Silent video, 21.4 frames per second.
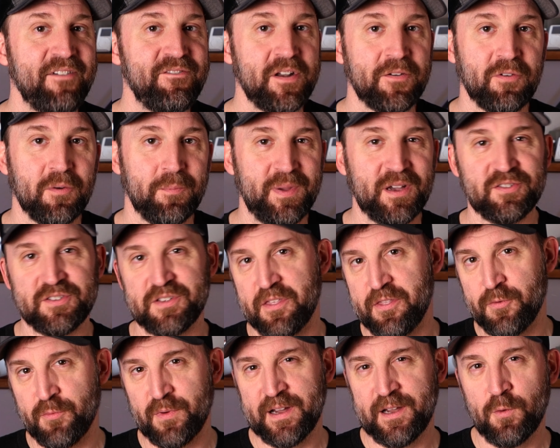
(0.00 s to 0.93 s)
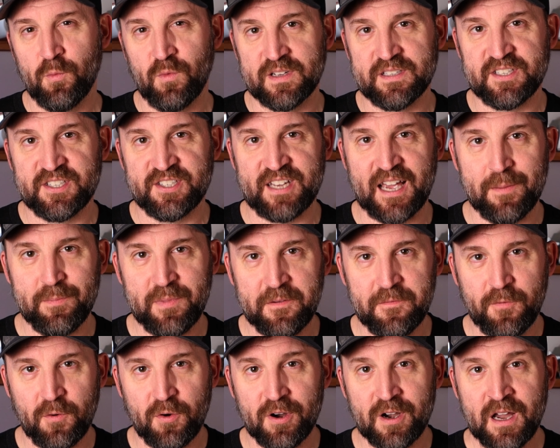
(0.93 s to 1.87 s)
I've never built a 3-in-1 set
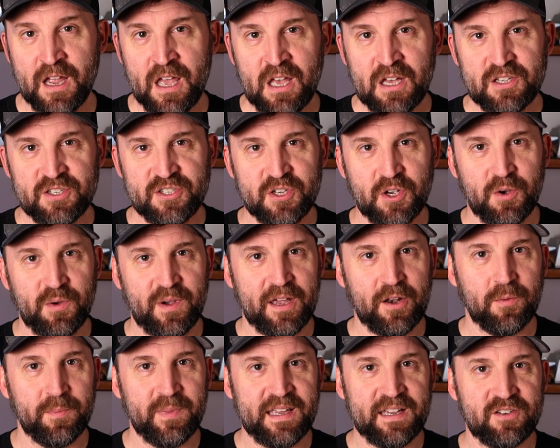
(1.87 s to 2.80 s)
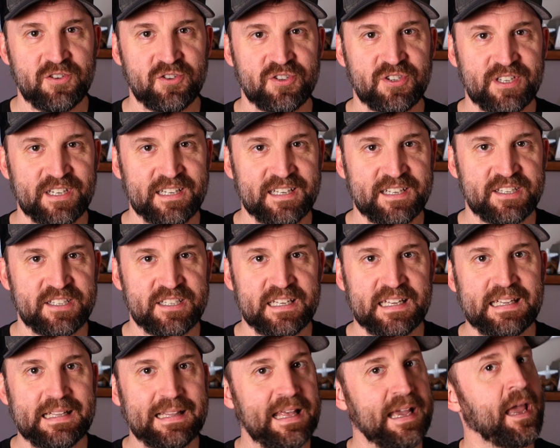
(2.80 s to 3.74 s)
before, so it'll be interesting to see